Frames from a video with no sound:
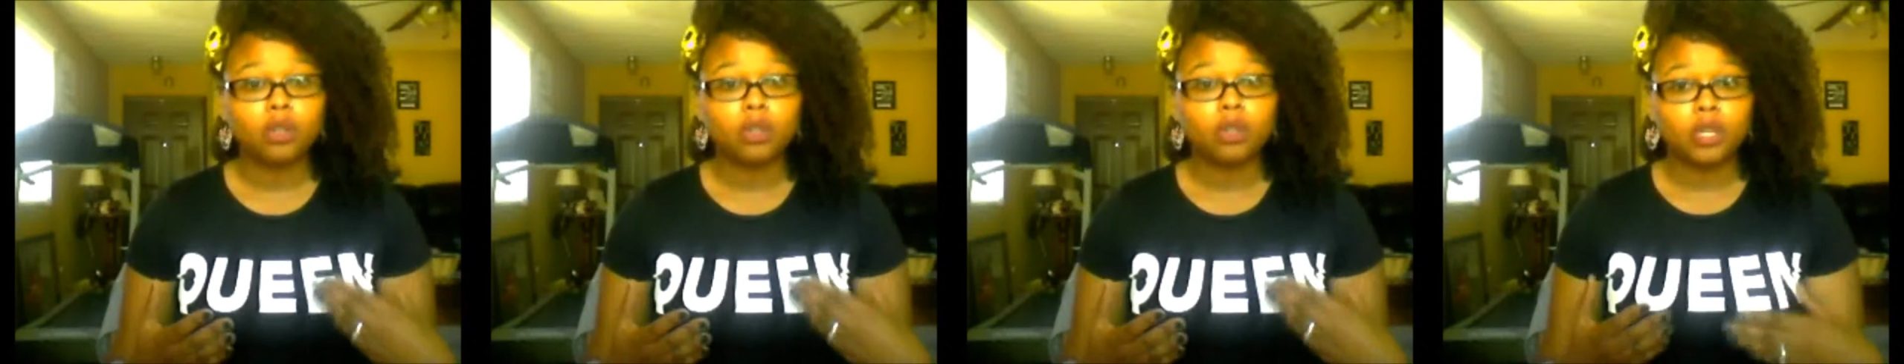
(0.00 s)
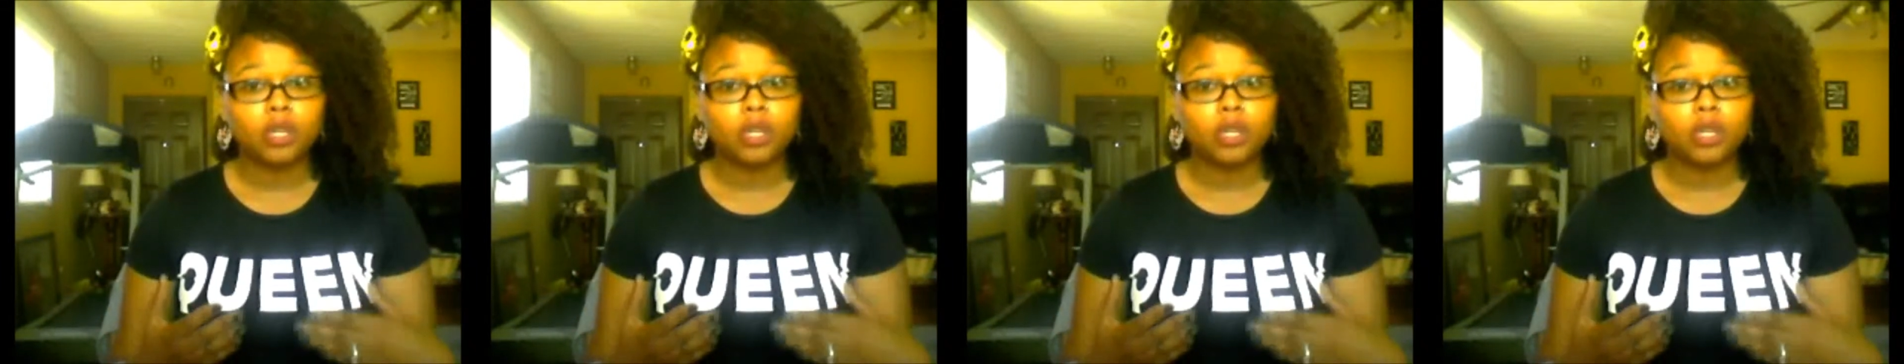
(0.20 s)

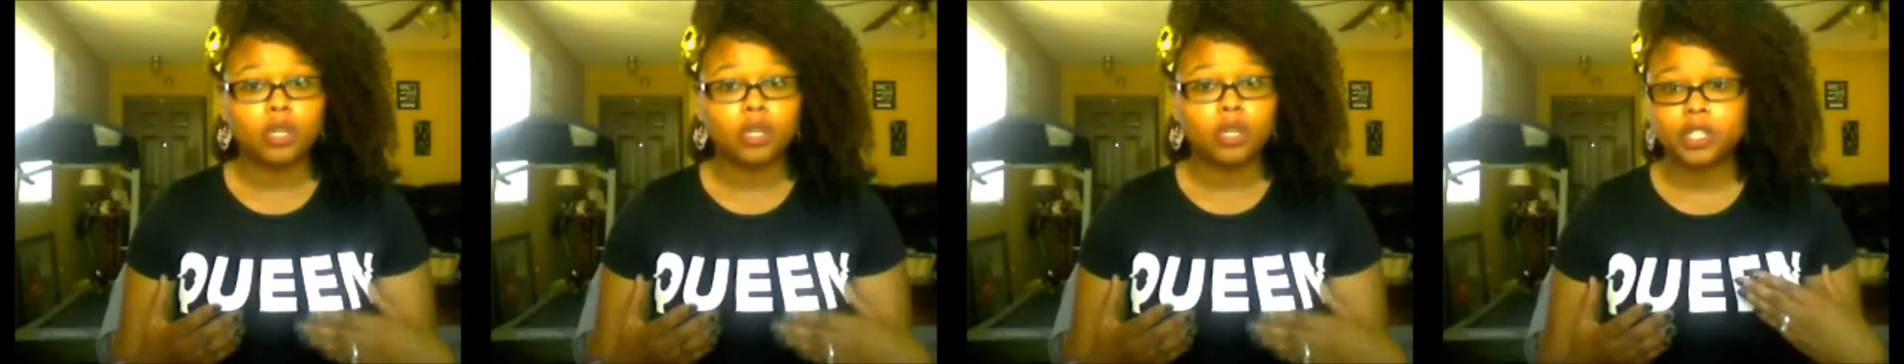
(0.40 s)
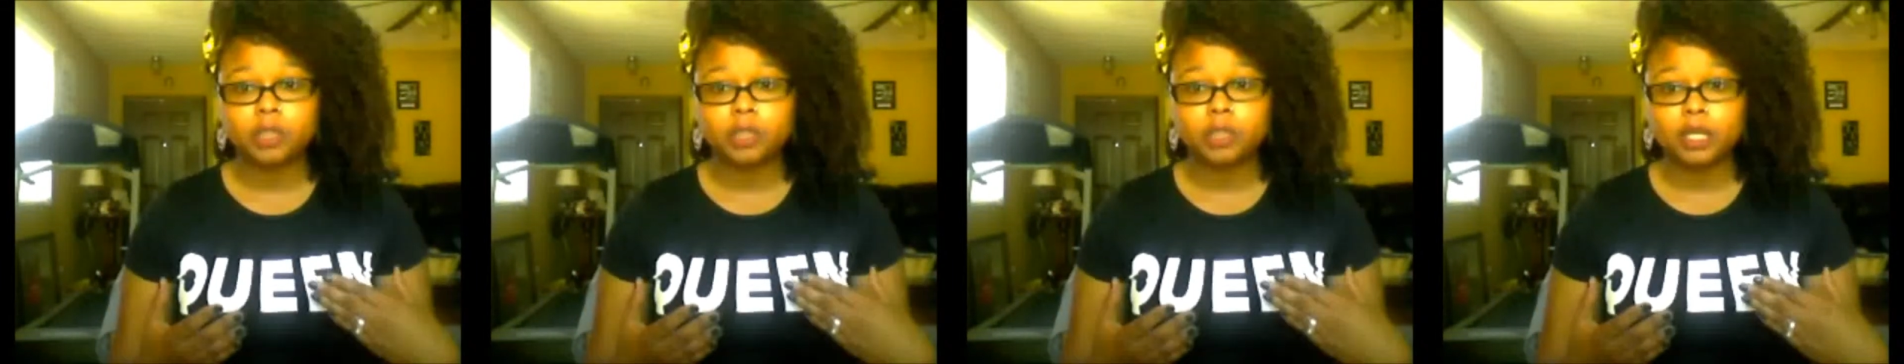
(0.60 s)
the
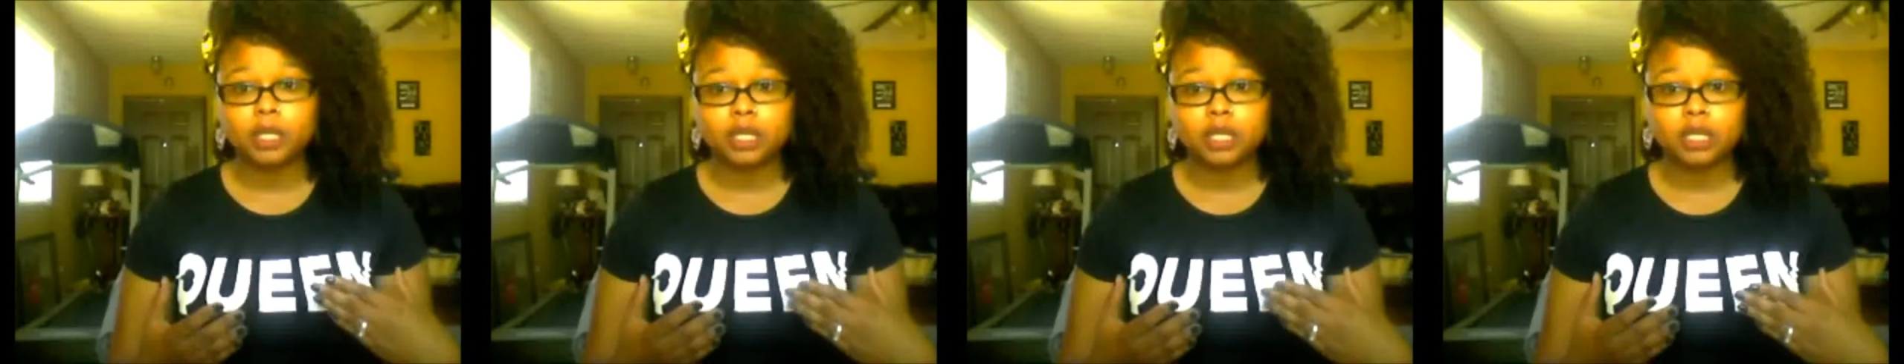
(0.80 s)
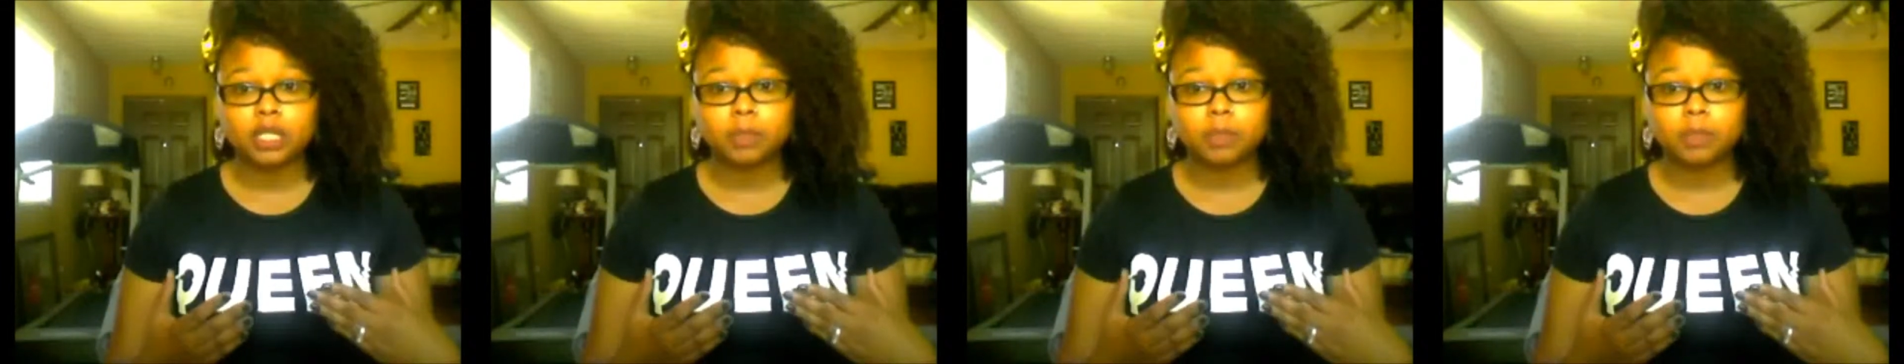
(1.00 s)
average
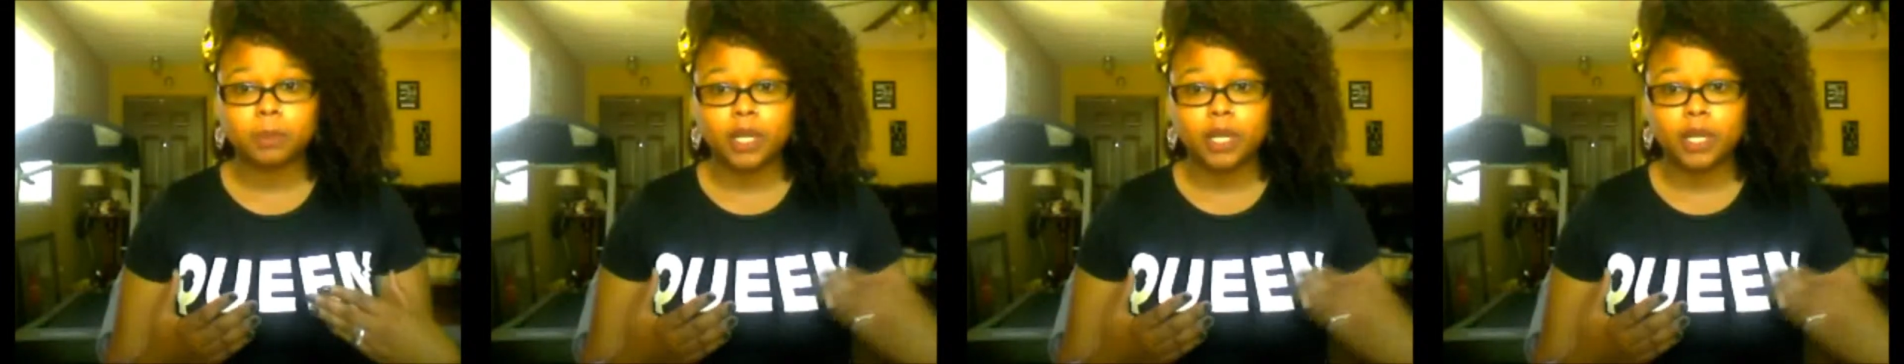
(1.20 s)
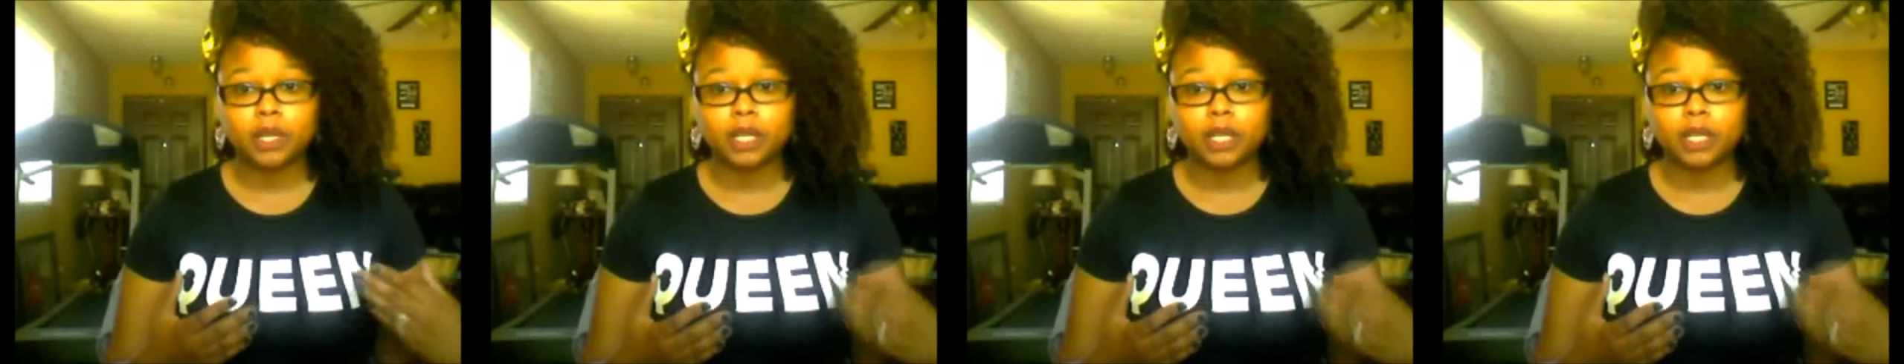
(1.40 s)
business
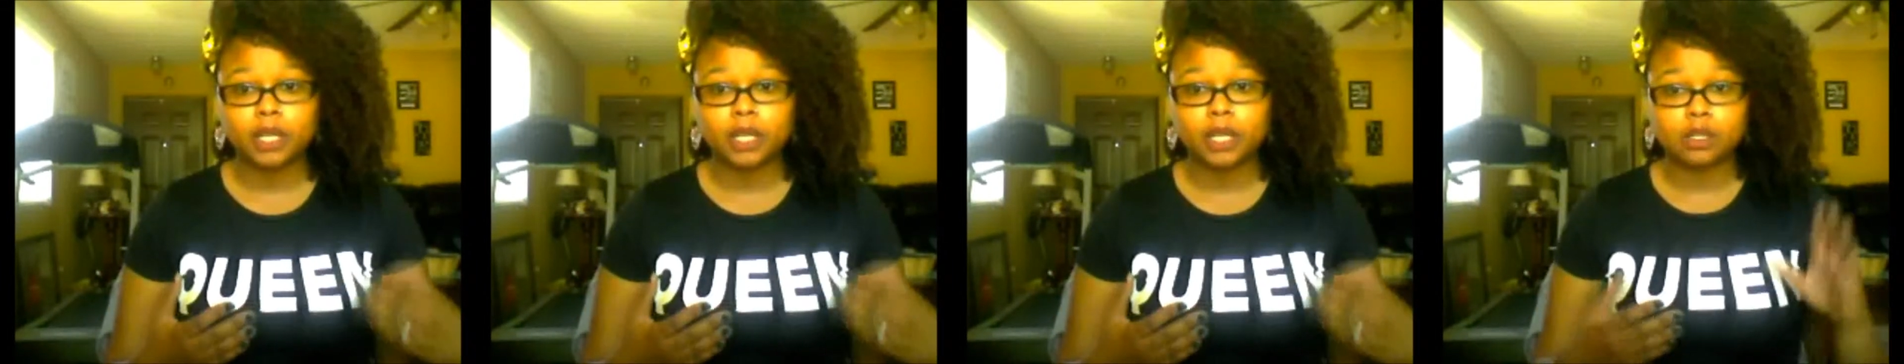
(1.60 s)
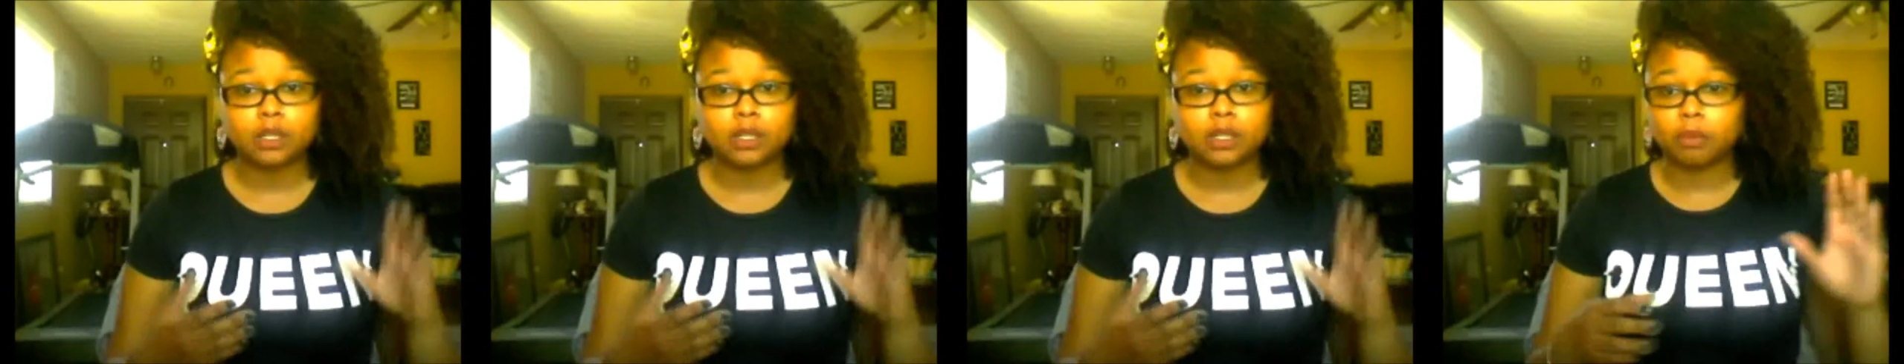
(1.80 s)
plan, unless
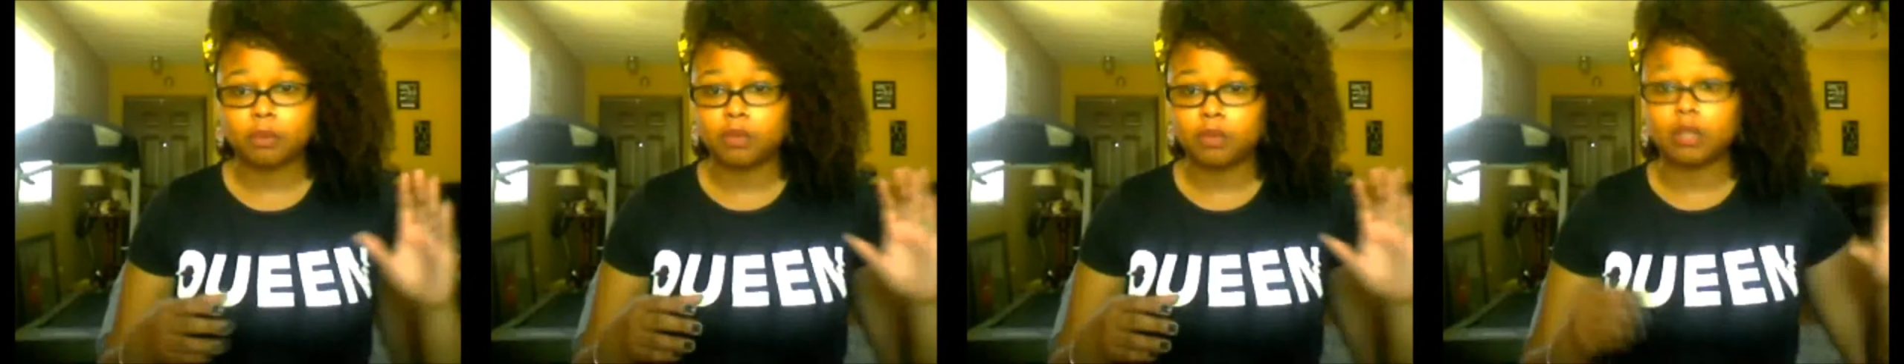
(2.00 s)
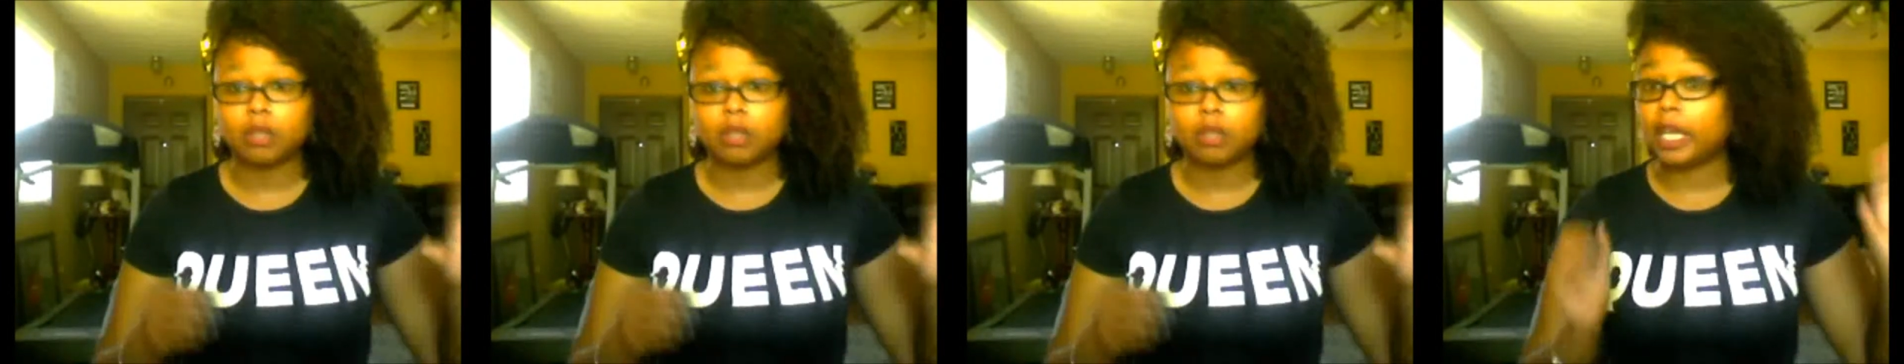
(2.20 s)
it's
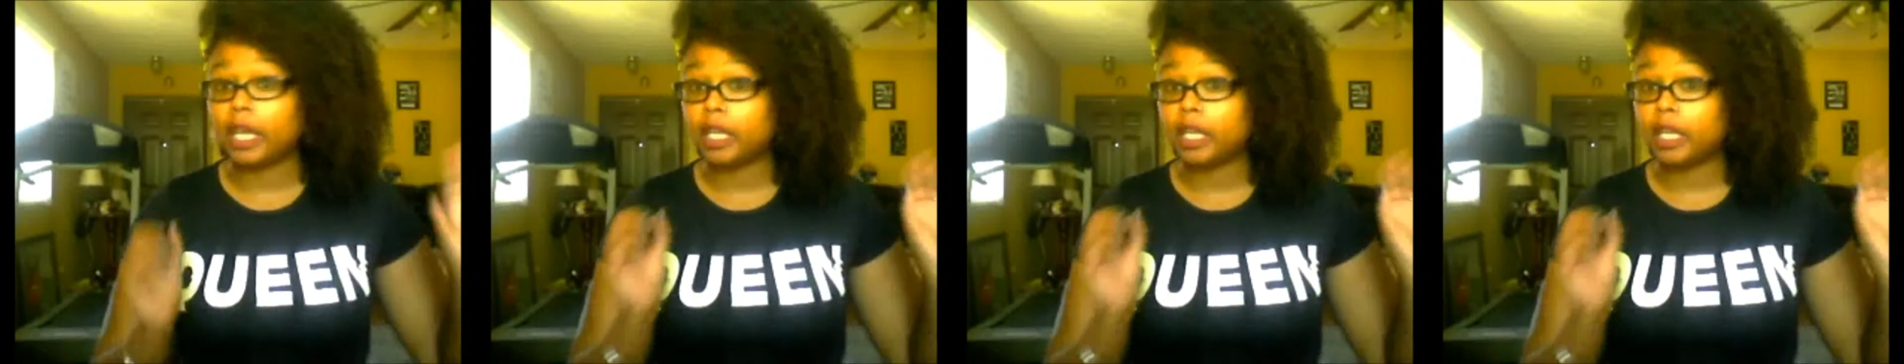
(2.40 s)
something like